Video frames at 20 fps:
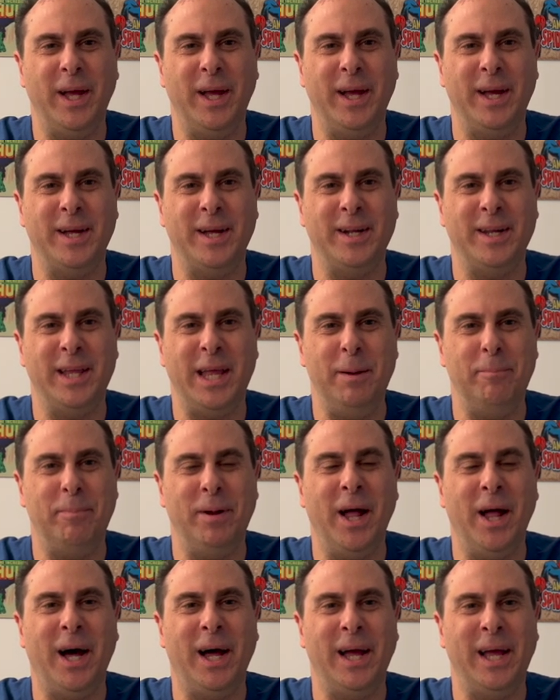and keep
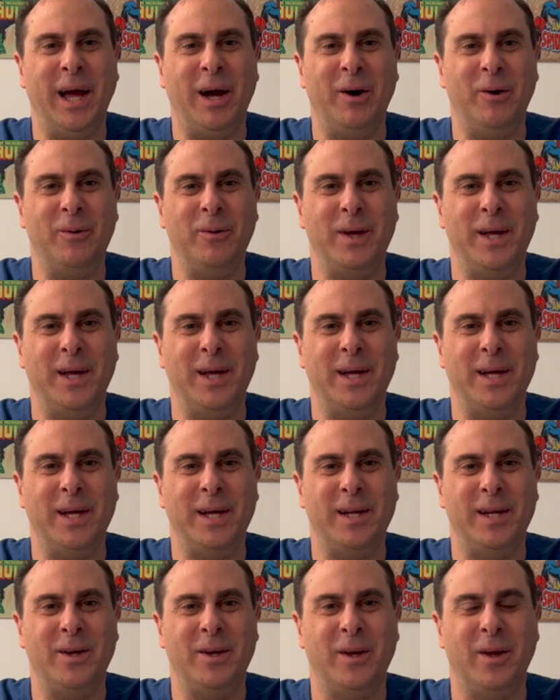an eye out,
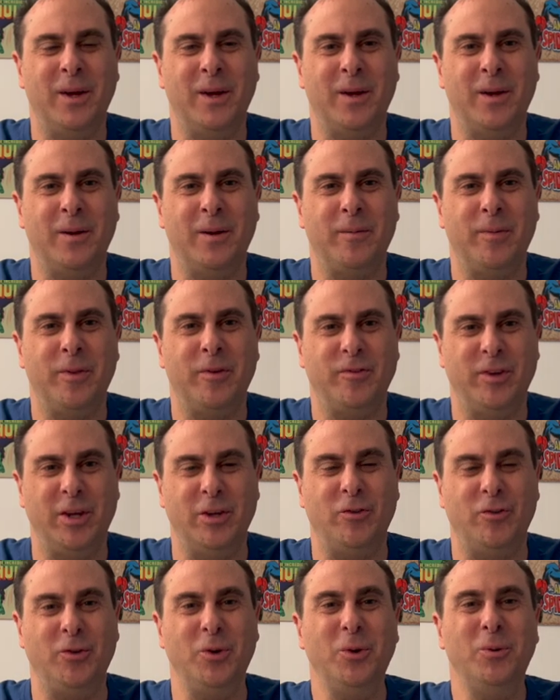and see
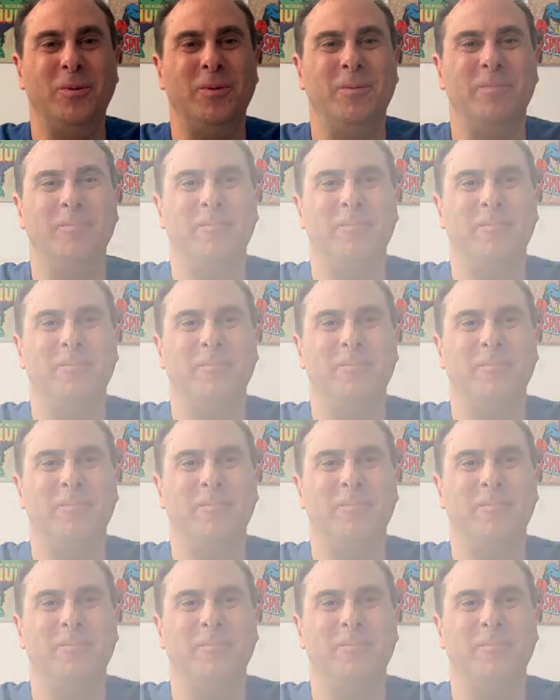you soon.